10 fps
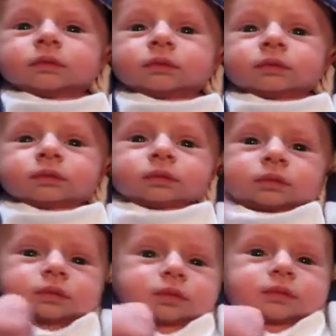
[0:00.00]

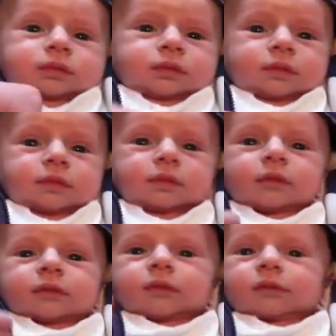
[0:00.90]

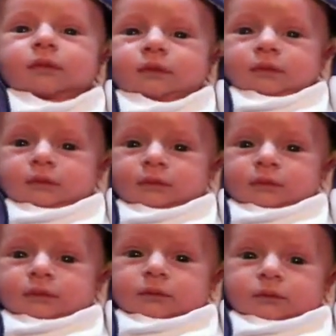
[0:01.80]

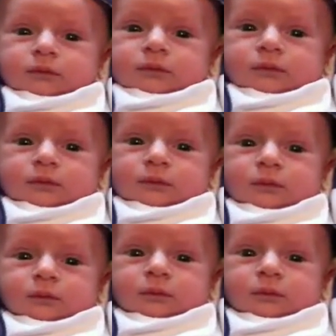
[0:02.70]
No one is speaking in this clip.